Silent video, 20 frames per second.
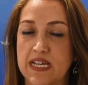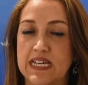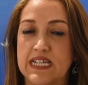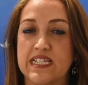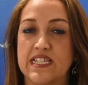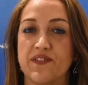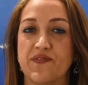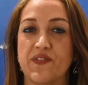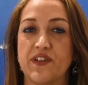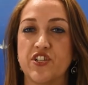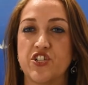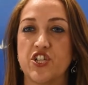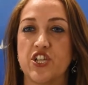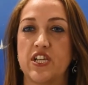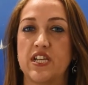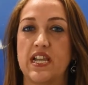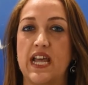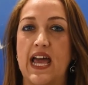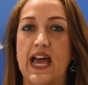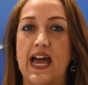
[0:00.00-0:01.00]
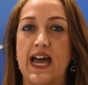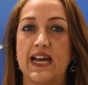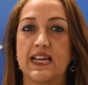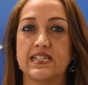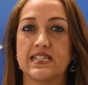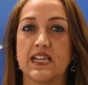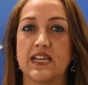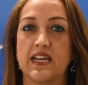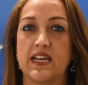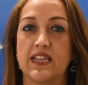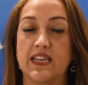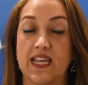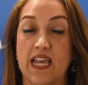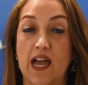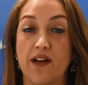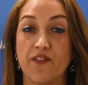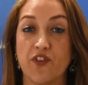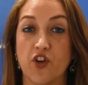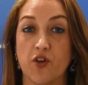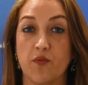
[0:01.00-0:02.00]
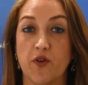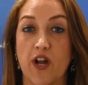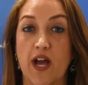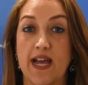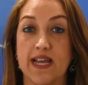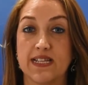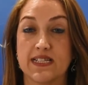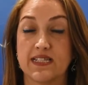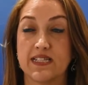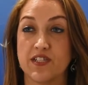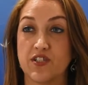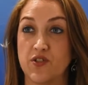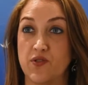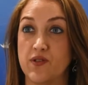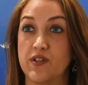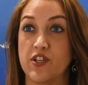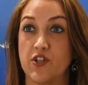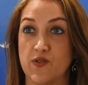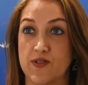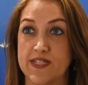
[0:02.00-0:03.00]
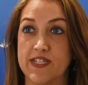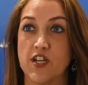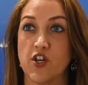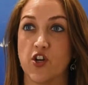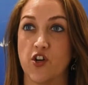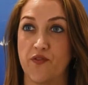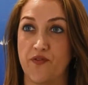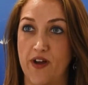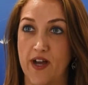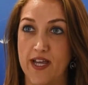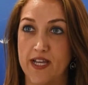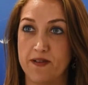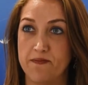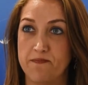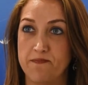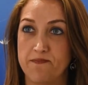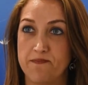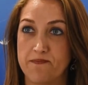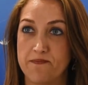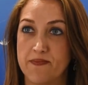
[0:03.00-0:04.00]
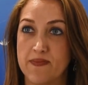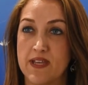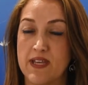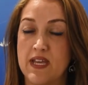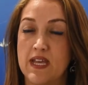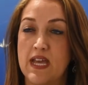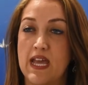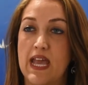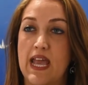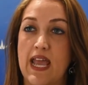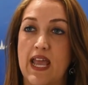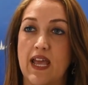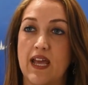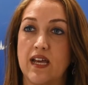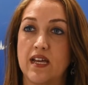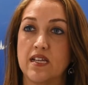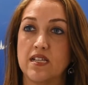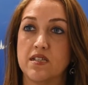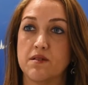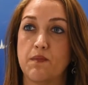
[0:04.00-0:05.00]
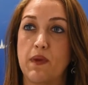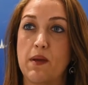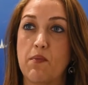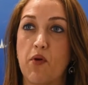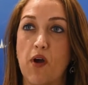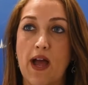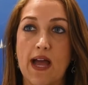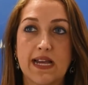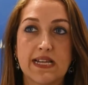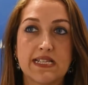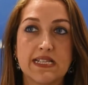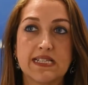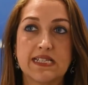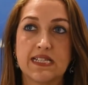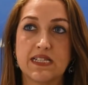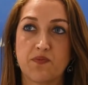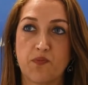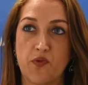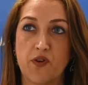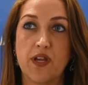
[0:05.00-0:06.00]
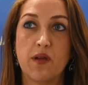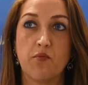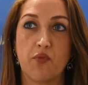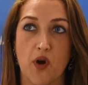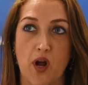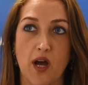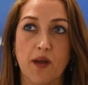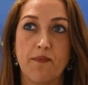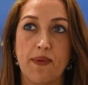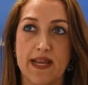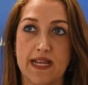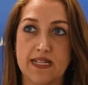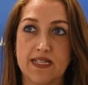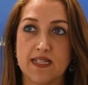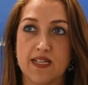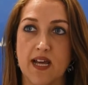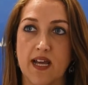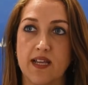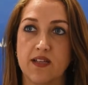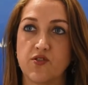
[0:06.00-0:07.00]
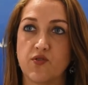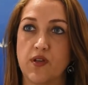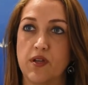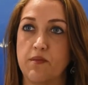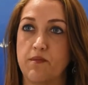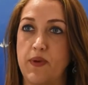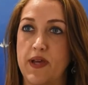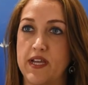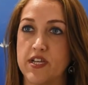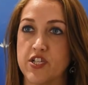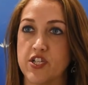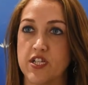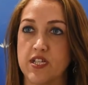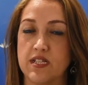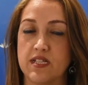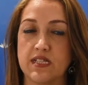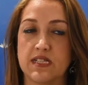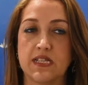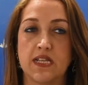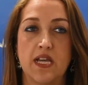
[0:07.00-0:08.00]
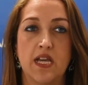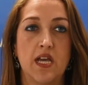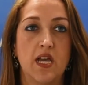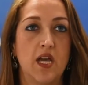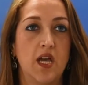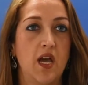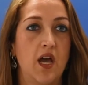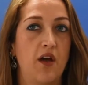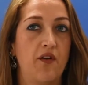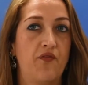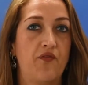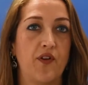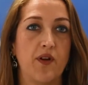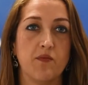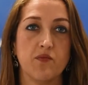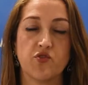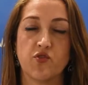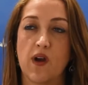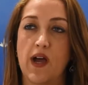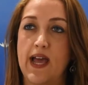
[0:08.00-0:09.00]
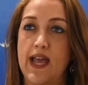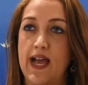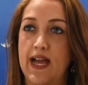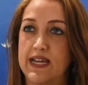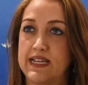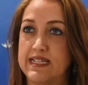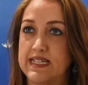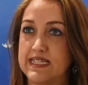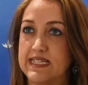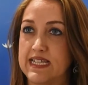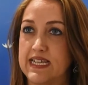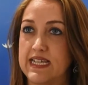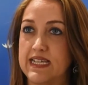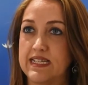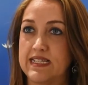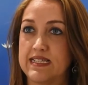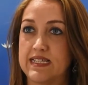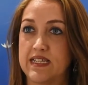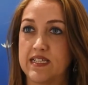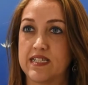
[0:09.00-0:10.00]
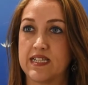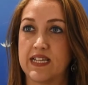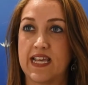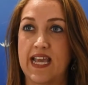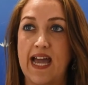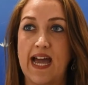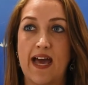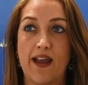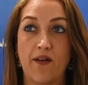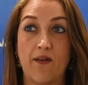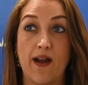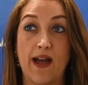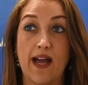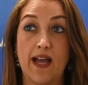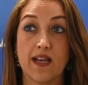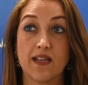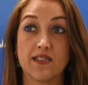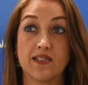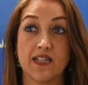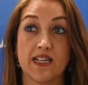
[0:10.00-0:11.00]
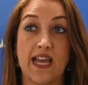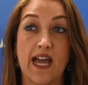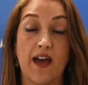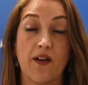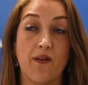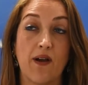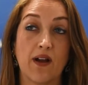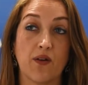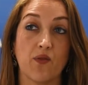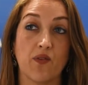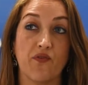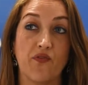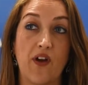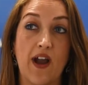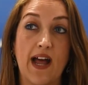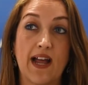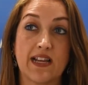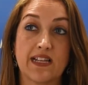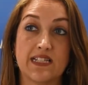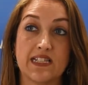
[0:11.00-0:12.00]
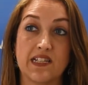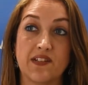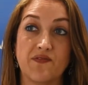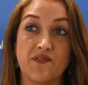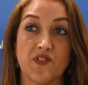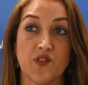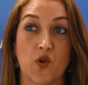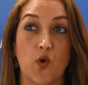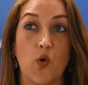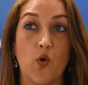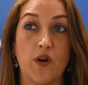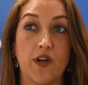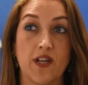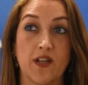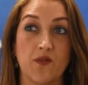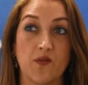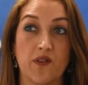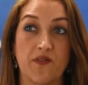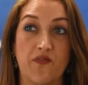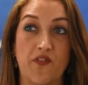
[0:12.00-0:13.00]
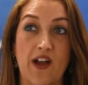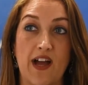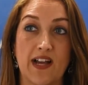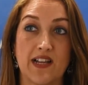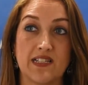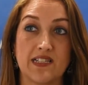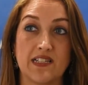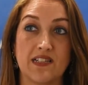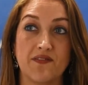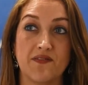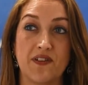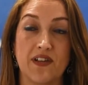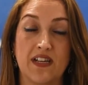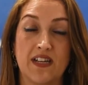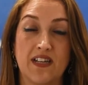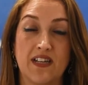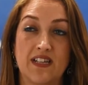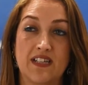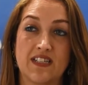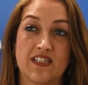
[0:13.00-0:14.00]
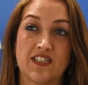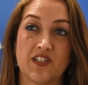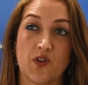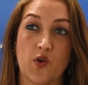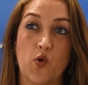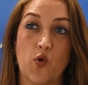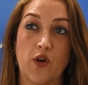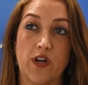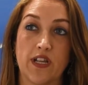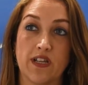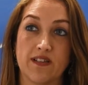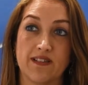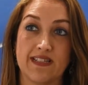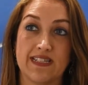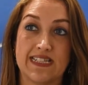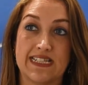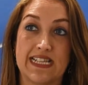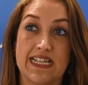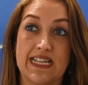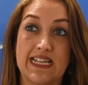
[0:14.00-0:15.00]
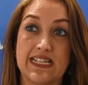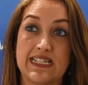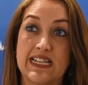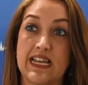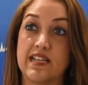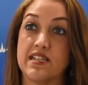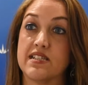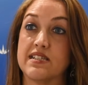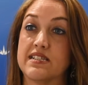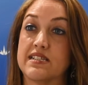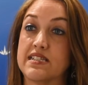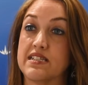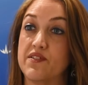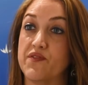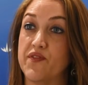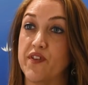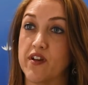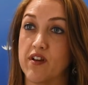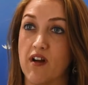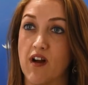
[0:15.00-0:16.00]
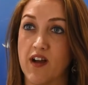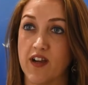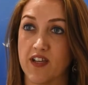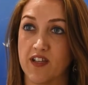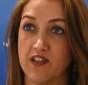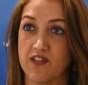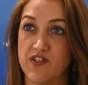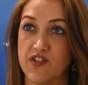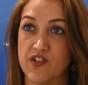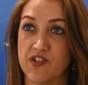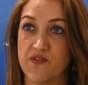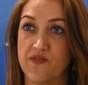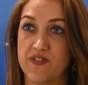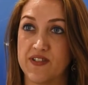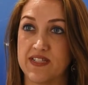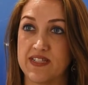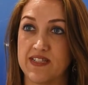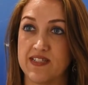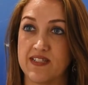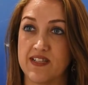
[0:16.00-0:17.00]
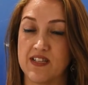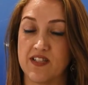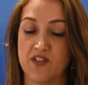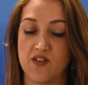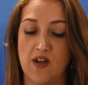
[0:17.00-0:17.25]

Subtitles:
Division at the Gavin Herbert Eye Institute, UC Irvine. And my practice is pretty broad-based. I treat patients from dry eye disease to cataract refractive, to corneal refractive, to corneal disease, and to severe ocular surface disease.